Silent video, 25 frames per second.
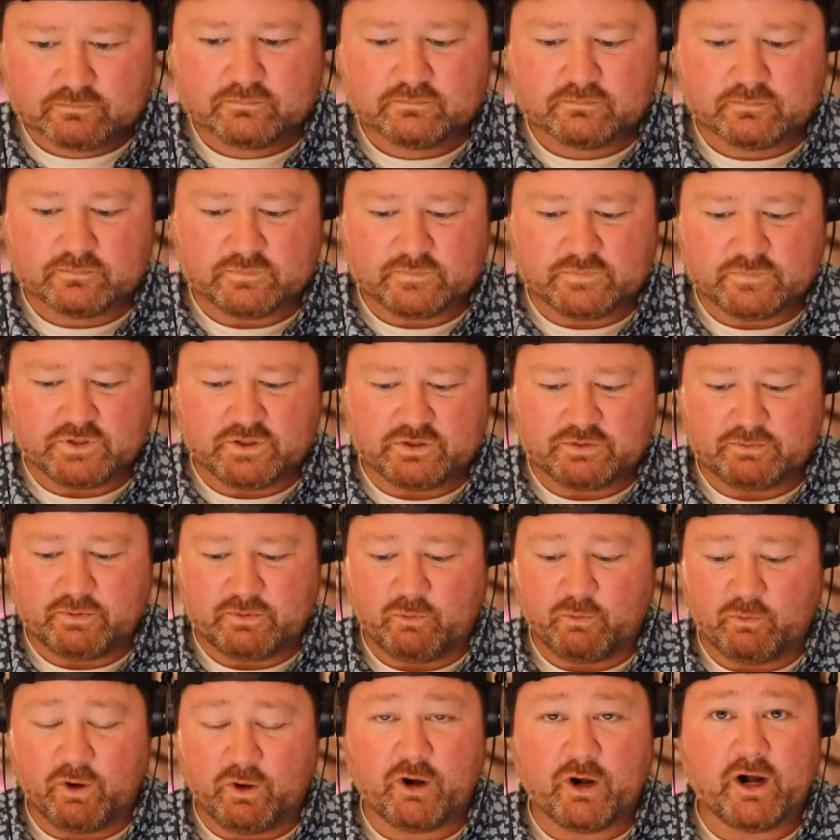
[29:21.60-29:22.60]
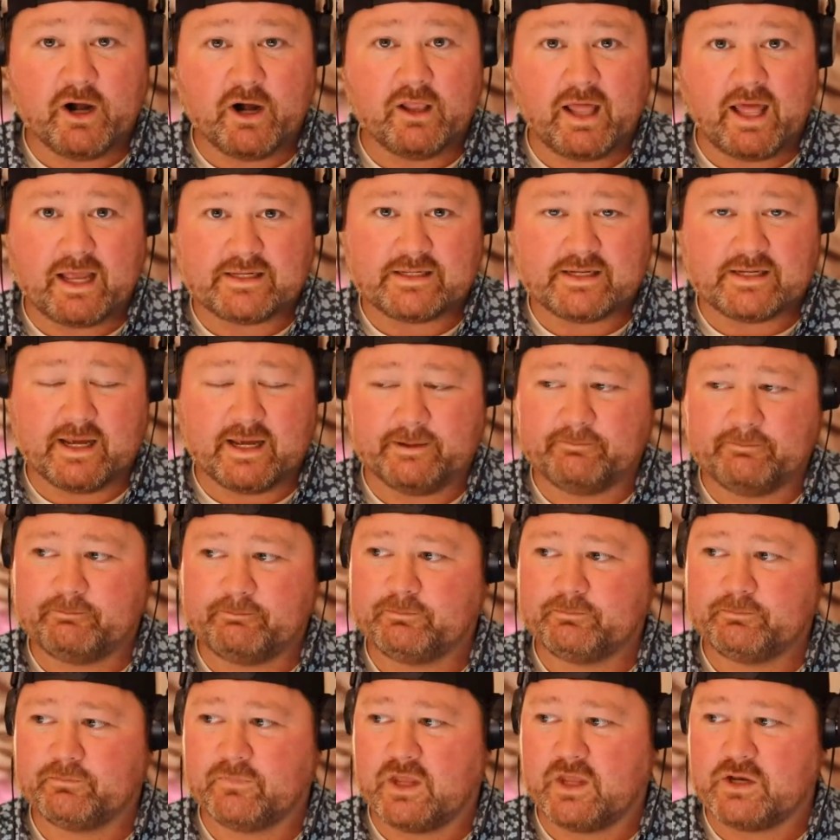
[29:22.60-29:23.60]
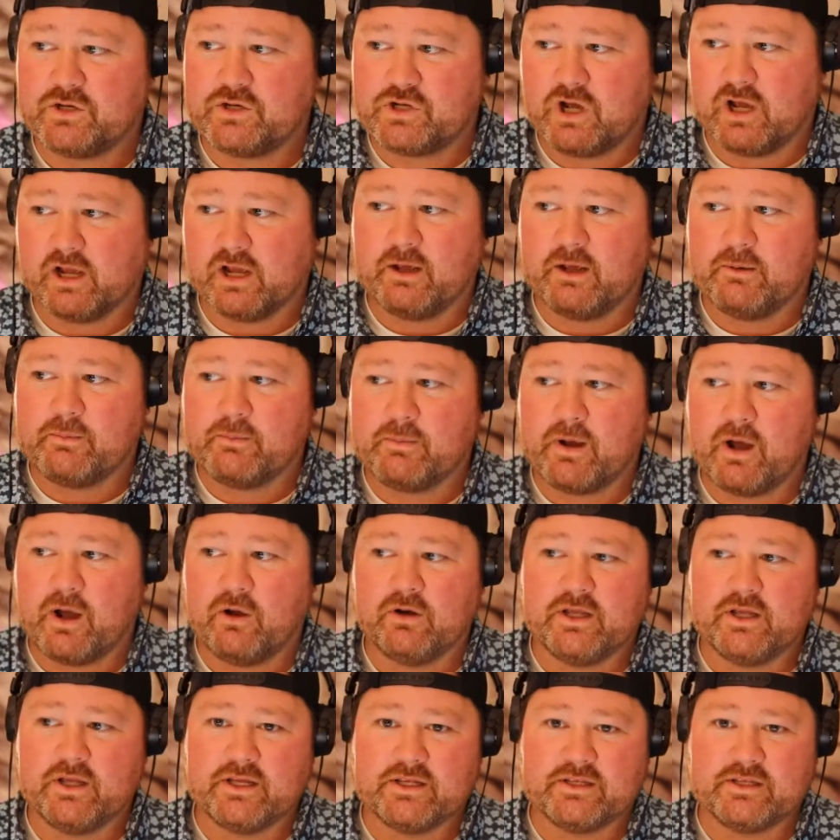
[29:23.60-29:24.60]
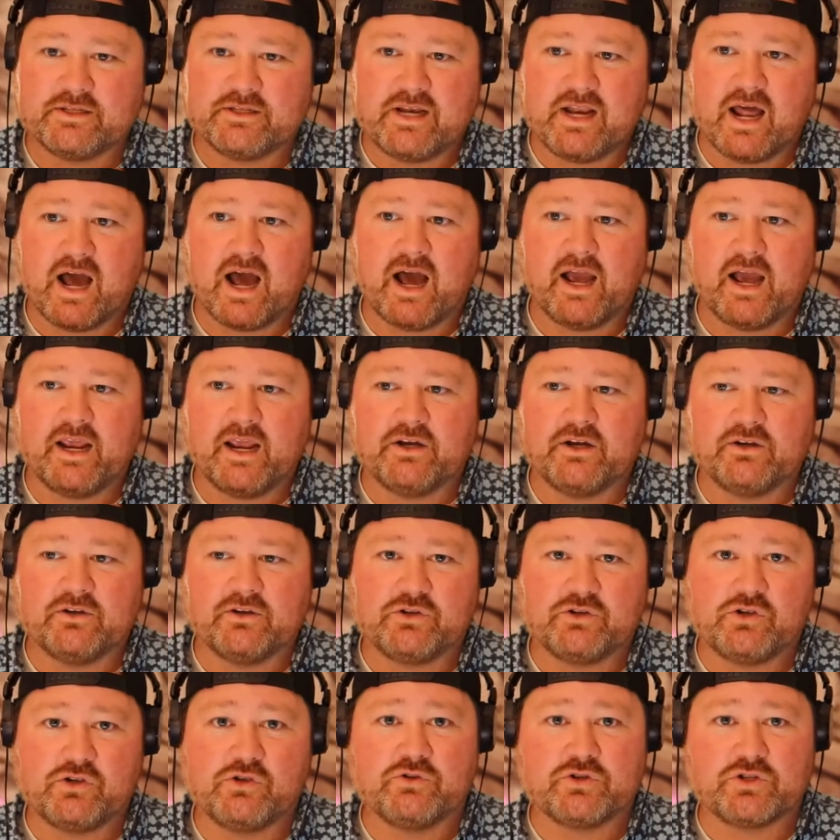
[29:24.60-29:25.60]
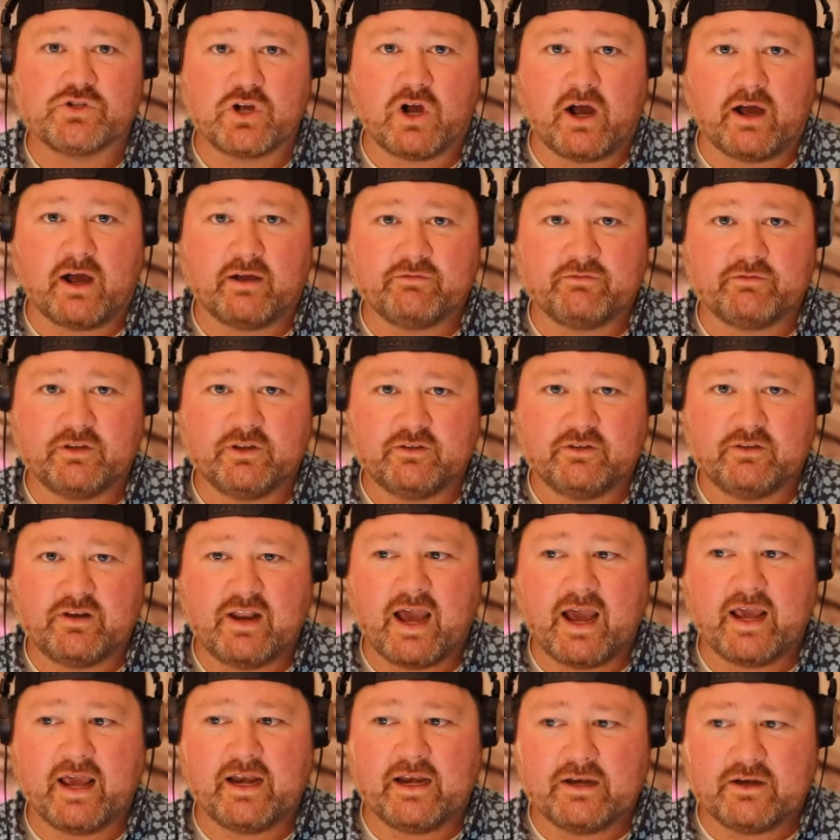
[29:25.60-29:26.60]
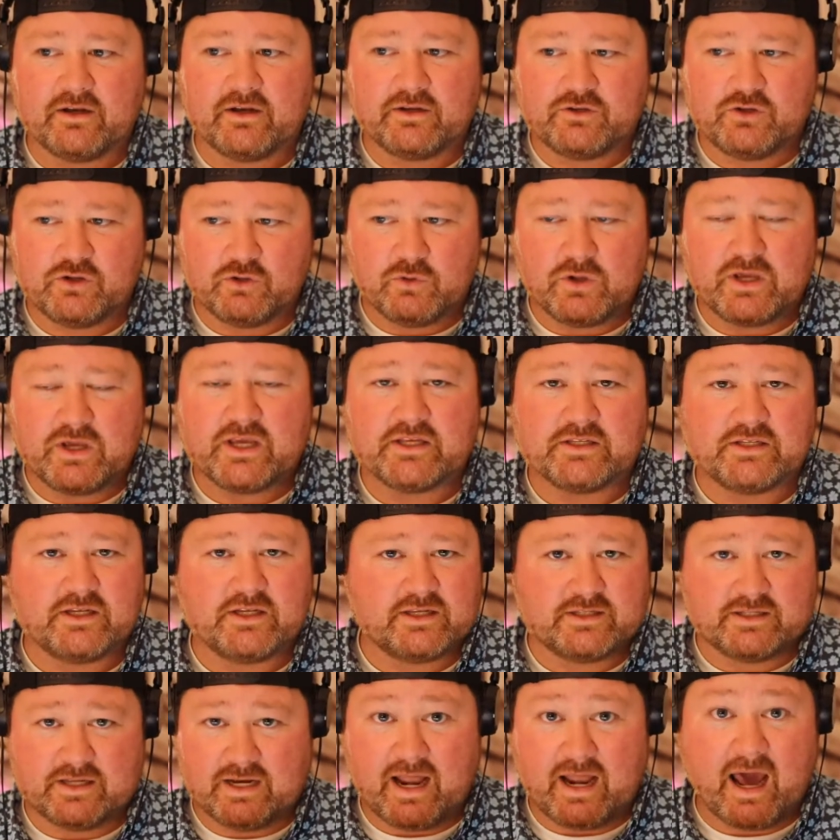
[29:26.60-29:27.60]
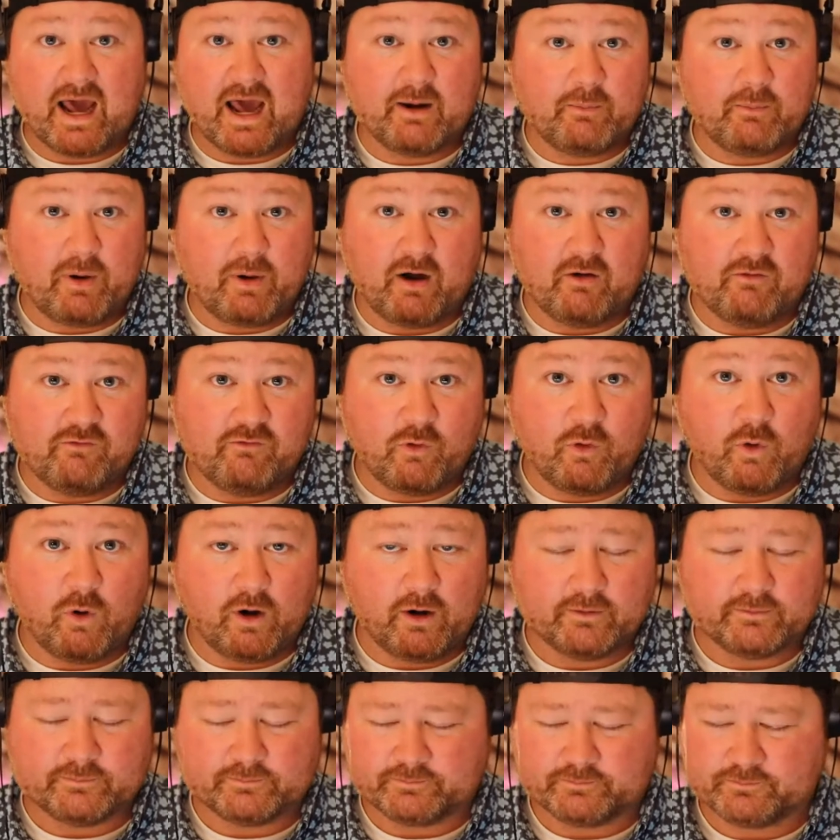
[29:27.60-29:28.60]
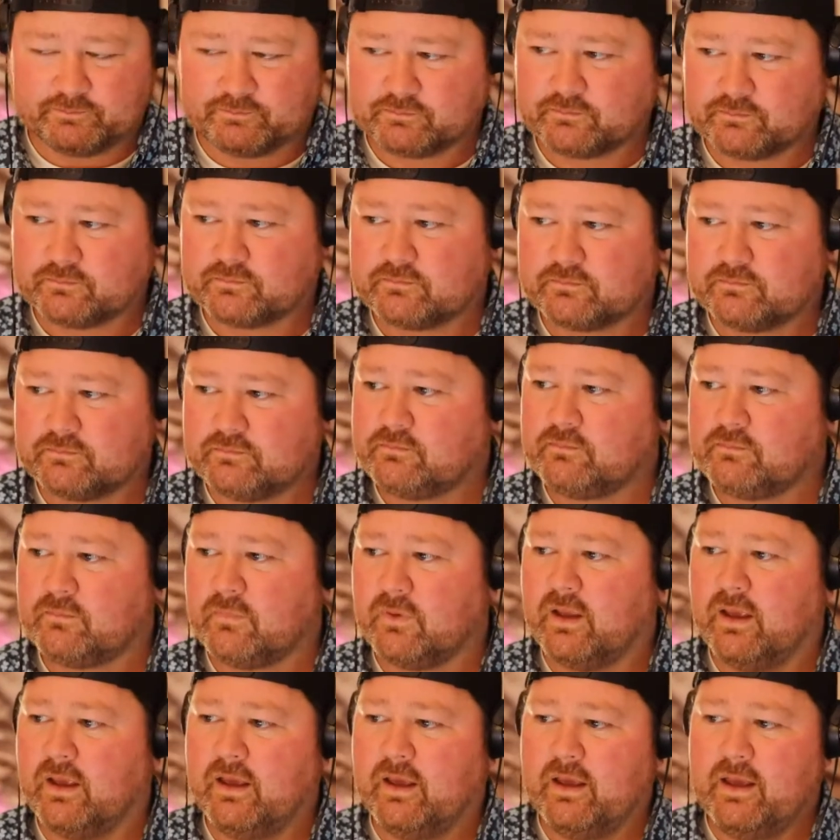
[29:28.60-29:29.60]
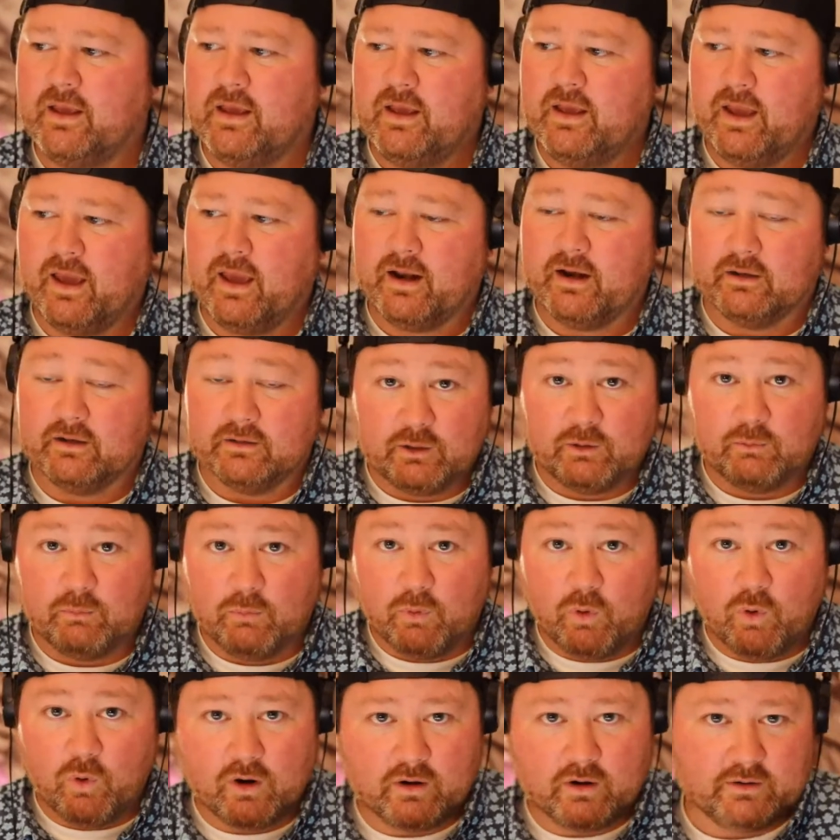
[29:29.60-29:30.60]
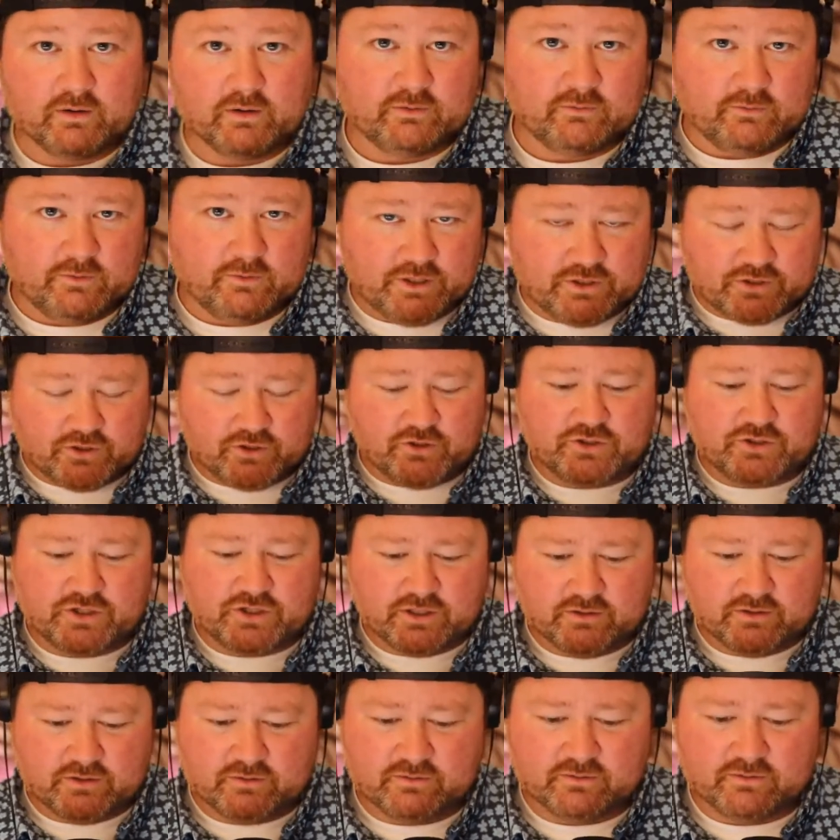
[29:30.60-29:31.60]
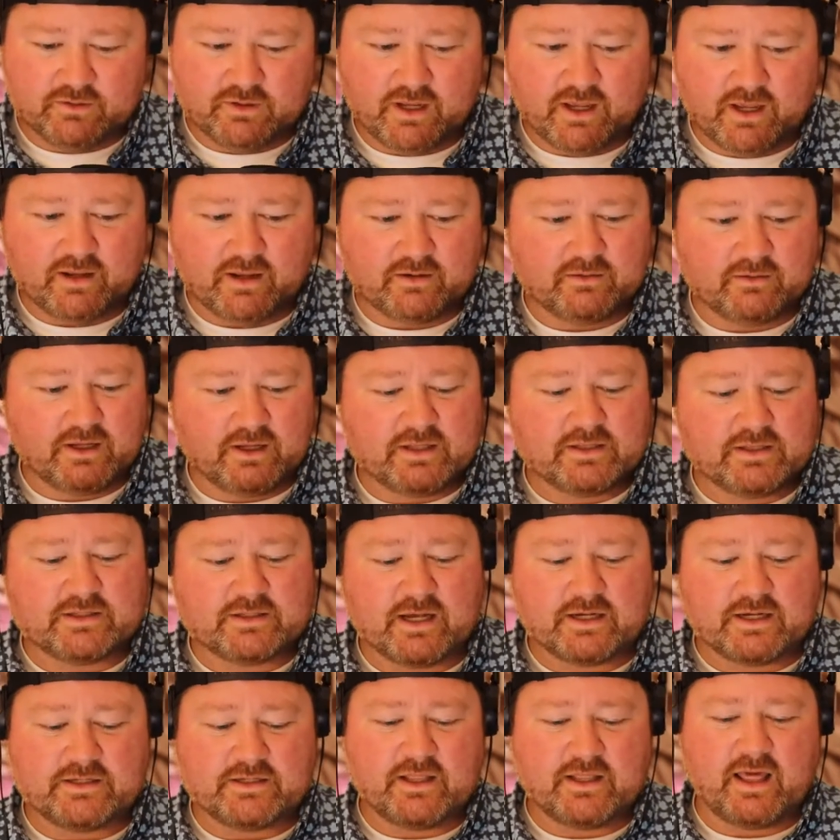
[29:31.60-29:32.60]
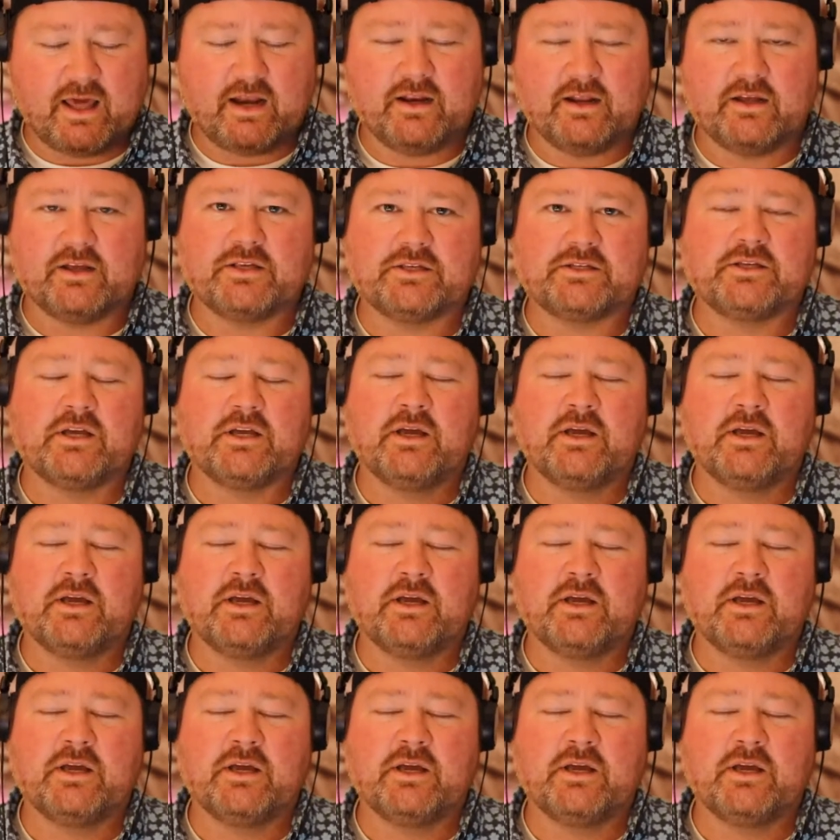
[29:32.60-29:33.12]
Excuse me. We were here last night and talking about, is 9 too soft? Is 9 and too easy? Is it not a par 4? And a little more research and insight to that is,